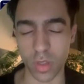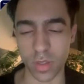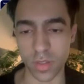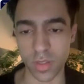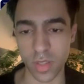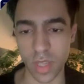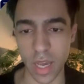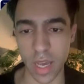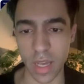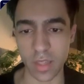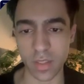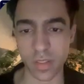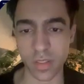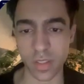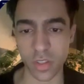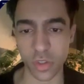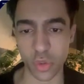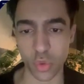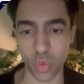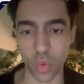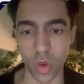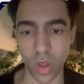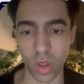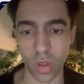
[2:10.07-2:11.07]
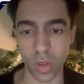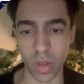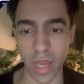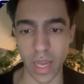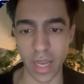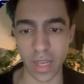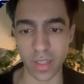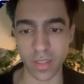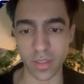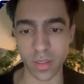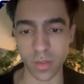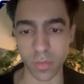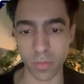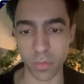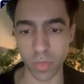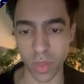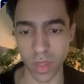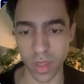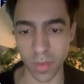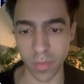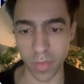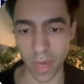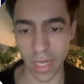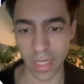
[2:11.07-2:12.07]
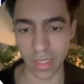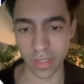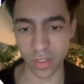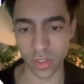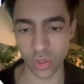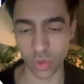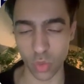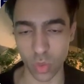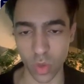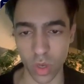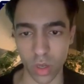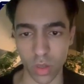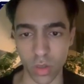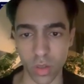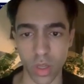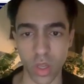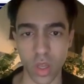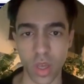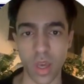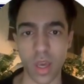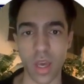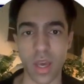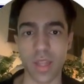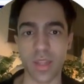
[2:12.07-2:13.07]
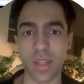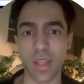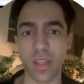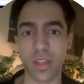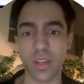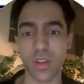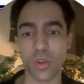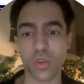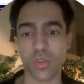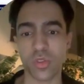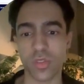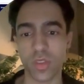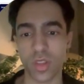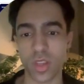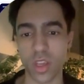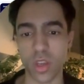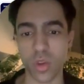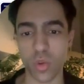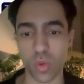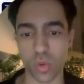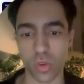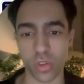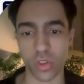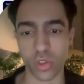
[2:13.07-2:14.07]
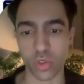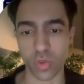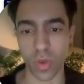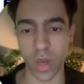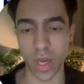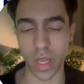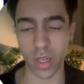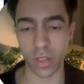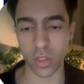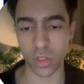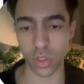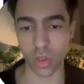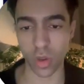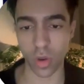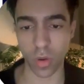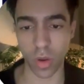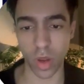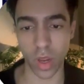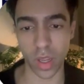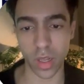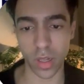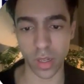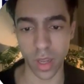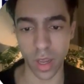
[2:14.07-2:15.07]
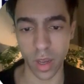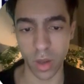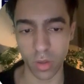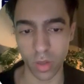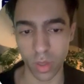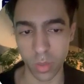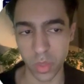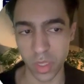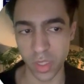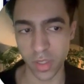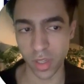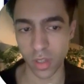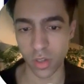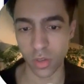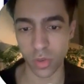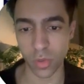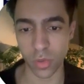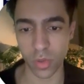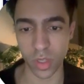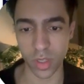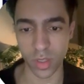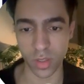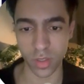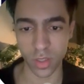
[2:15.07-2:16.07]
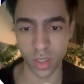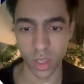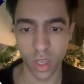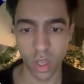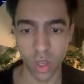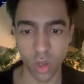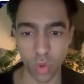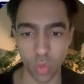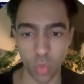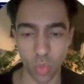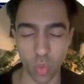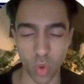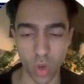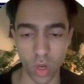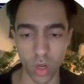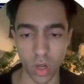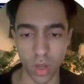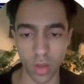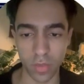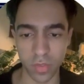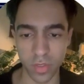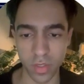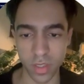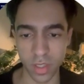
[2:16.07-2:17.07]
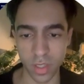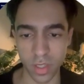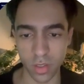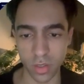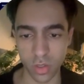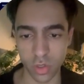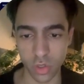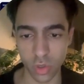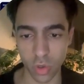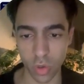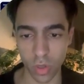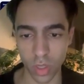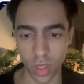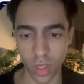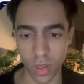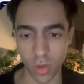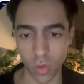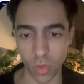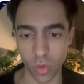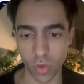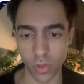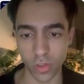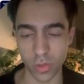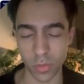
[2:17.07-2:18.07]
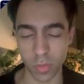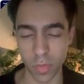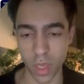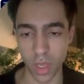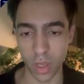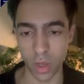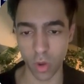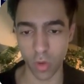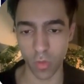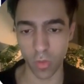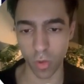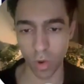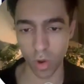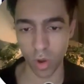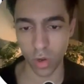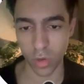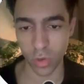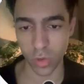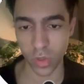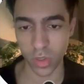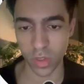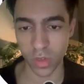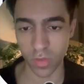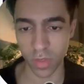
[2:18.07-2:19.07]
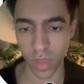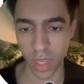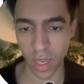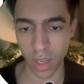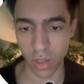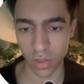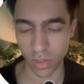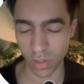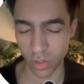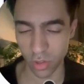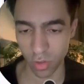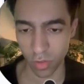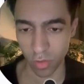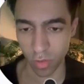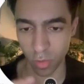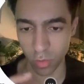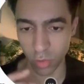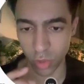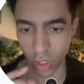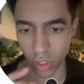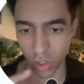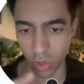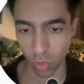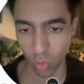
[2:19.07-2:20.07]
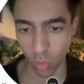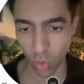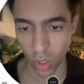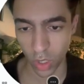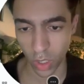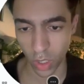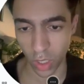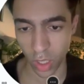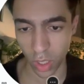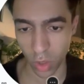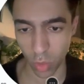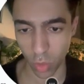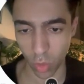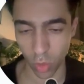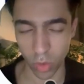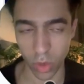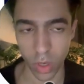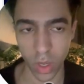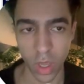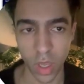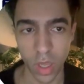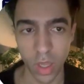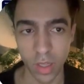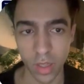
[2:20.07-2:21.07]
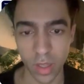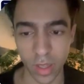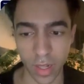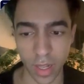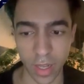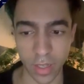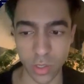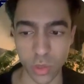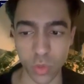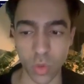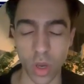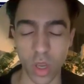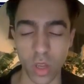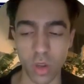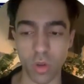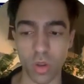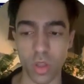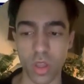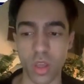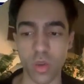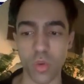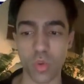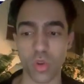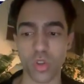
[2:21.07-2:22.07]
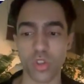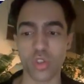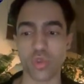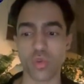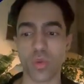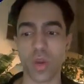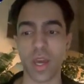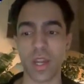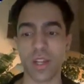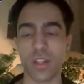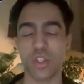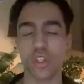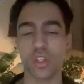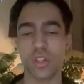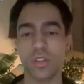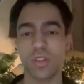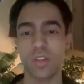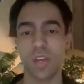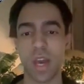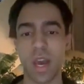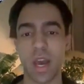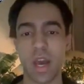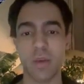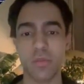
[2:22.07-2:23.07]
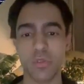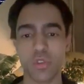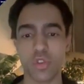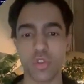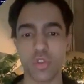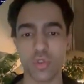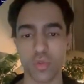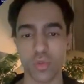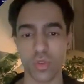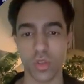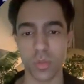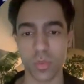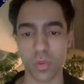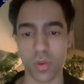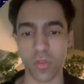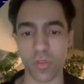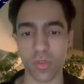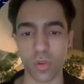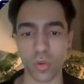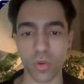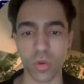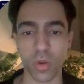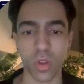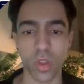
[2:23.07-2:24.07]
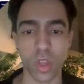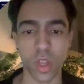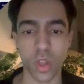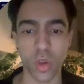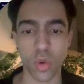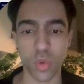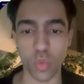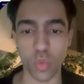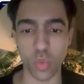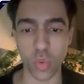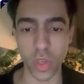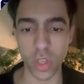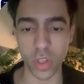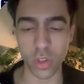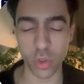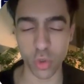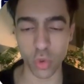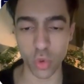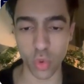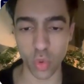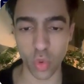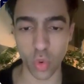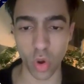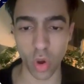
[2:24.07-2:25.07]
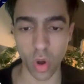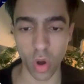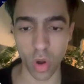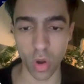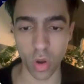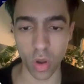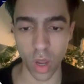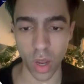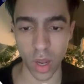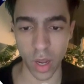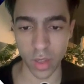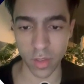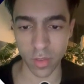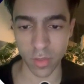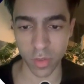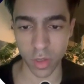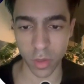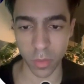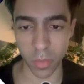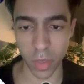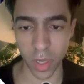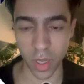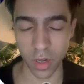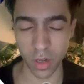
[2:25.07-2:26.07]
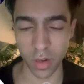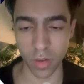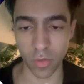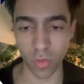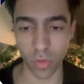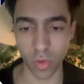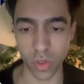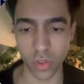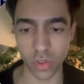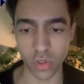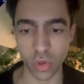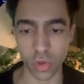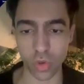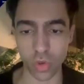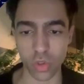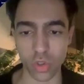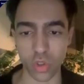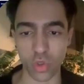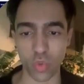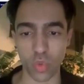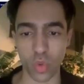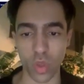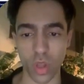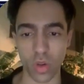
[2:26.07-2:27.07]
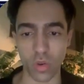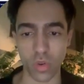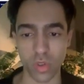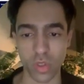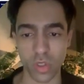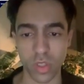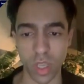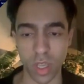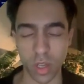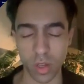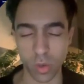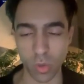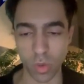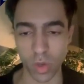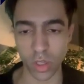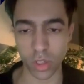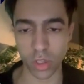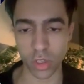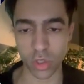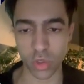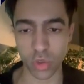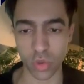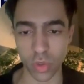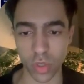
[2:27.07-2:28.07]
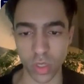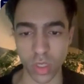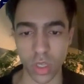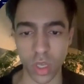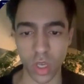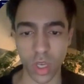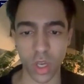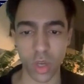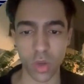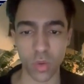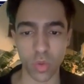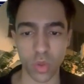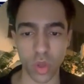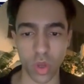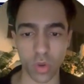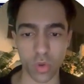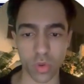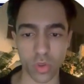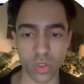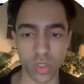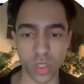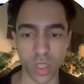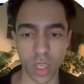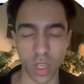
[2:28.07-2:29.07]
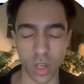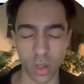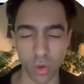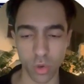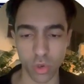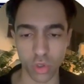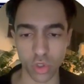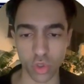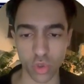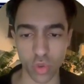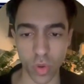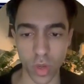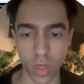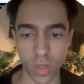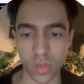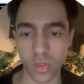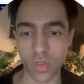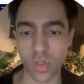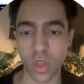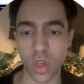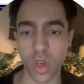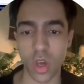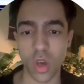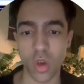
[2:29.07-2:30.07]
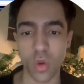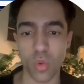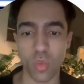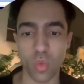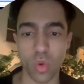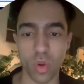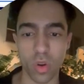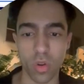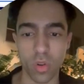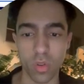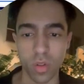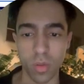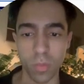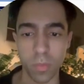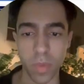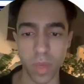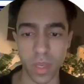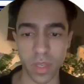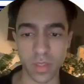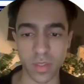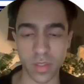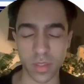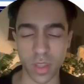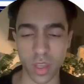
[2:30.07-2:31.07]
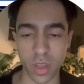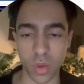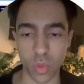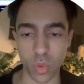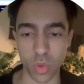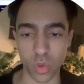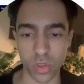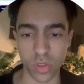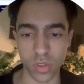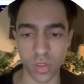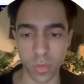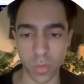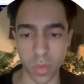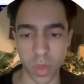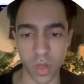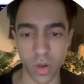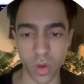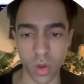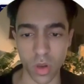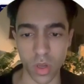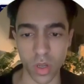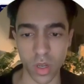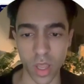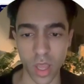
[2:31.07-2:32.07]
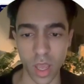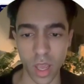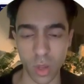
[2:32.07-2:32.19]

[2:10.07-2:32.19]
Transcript: SaaS, as well as PMAX as well. And then there's the keyword strategy, right? Now, let me tell you this. I've seen certain keywords make over hundreds of thousands from just one keyword. And that's why your keyword strategy is absolutely pivotal. We do all kinds of competitive research. We understand your industry. We understand your strengths. What are the best keywords to bid on?